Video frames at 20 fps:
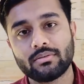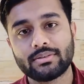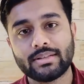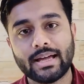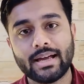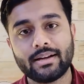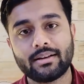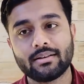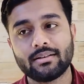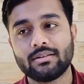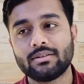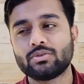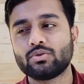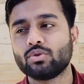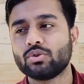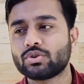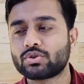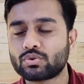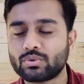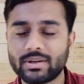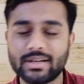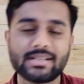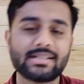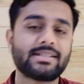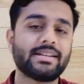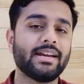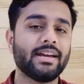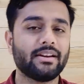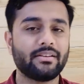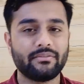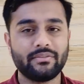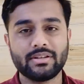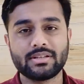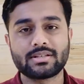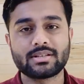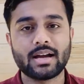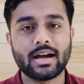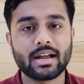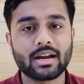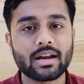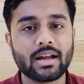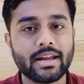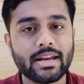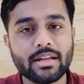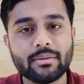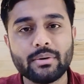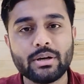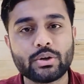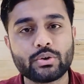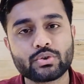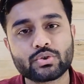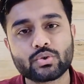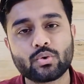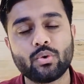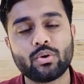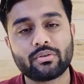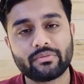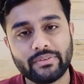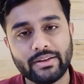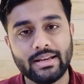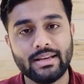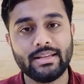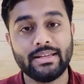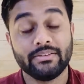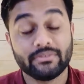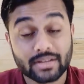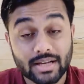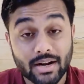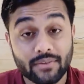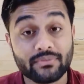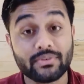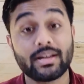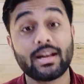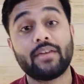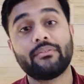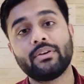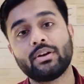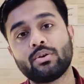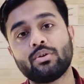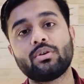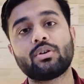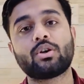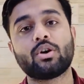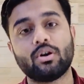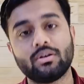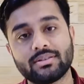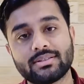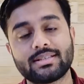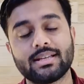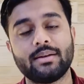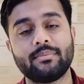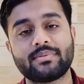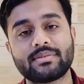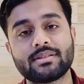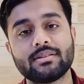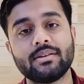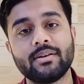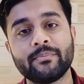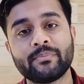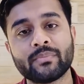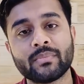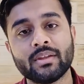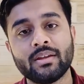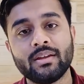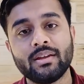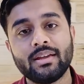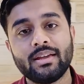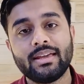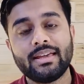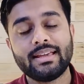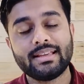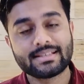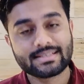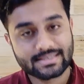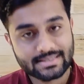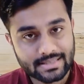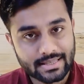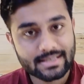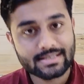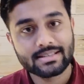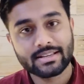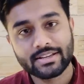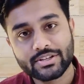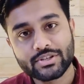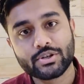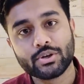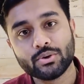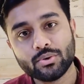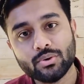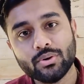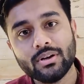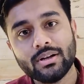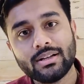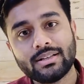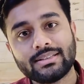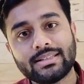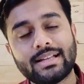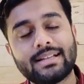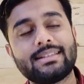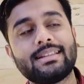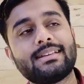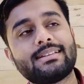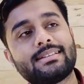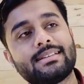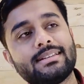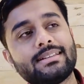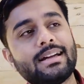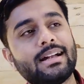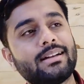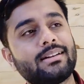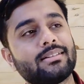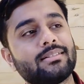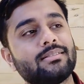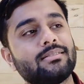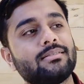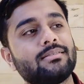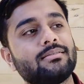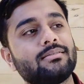that those students share which are unable to score well even after having good concepts is this issue that they say that